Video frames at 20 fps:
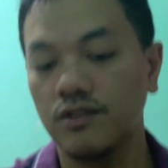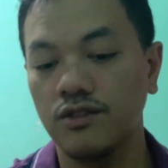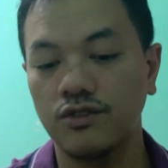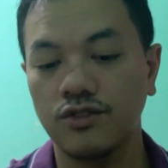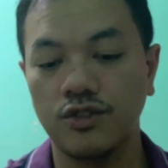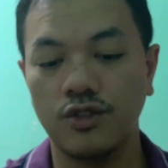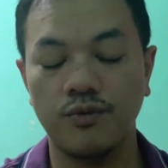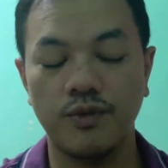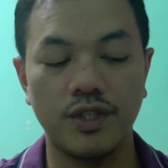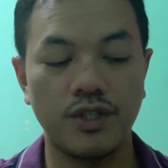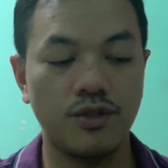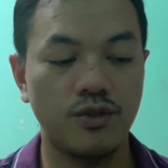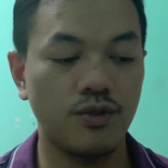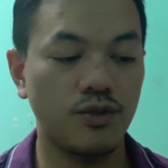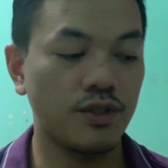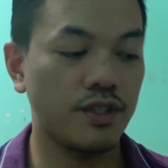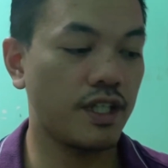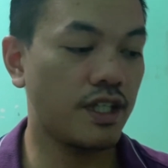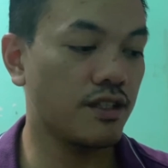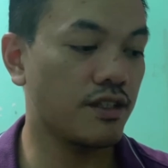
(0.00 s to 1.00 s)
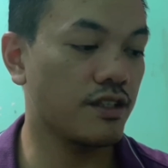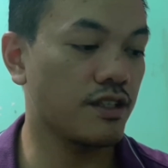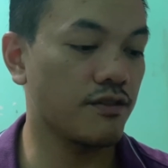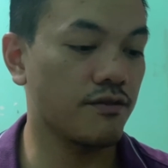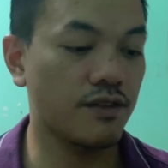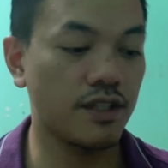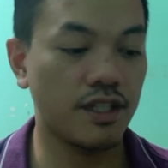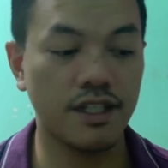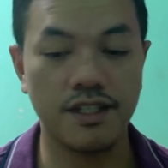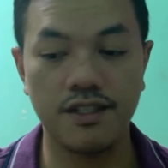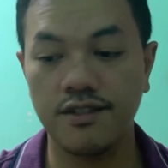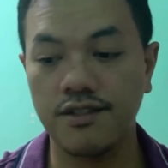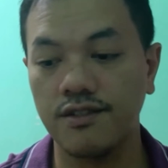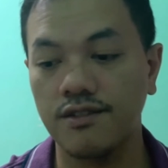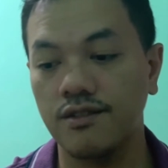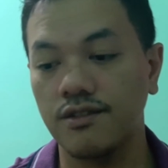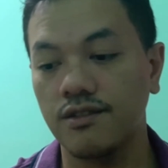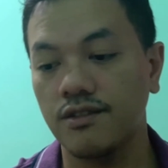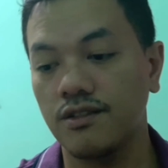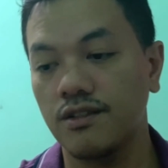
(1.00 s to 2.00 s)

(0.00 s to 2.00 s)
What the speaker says: so when you get the device,